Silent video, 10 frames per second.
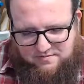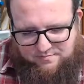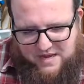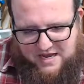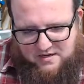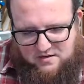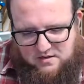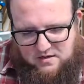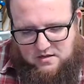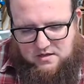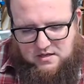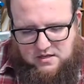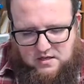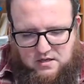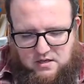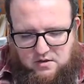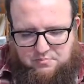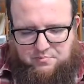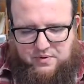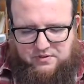Man,
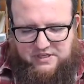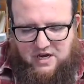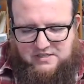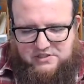building on